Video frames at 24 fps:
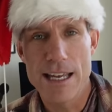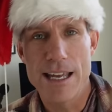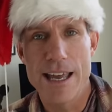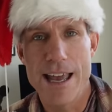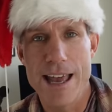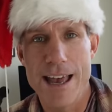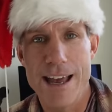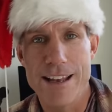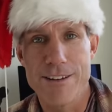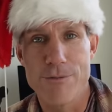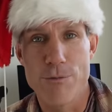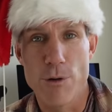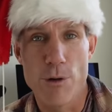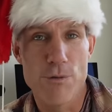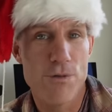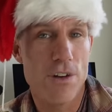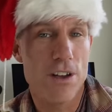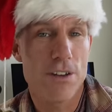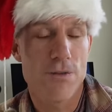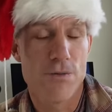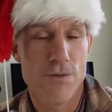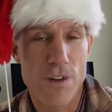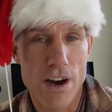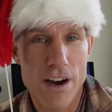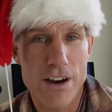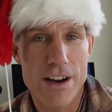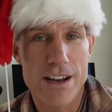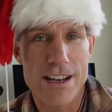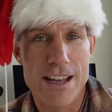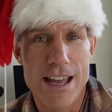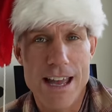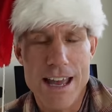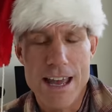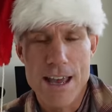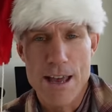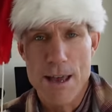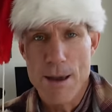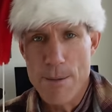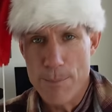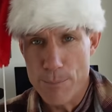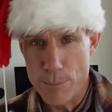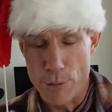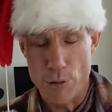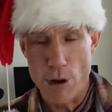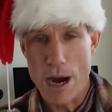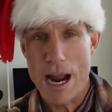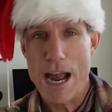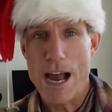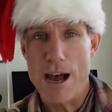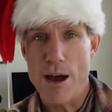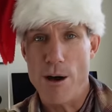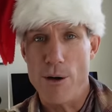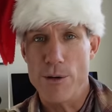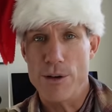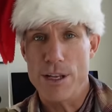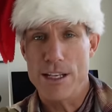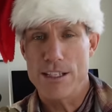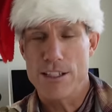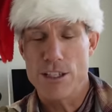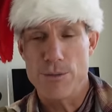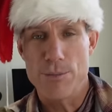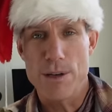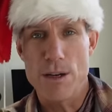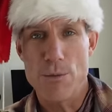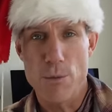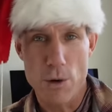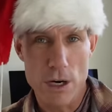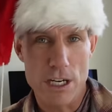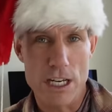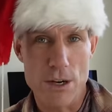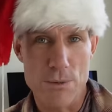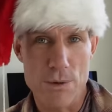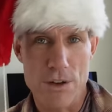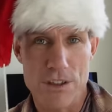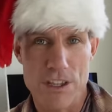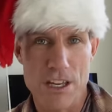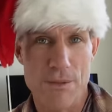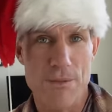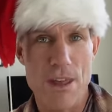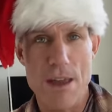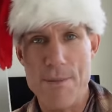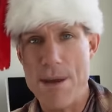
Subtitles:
And we're just very proud to be working with them.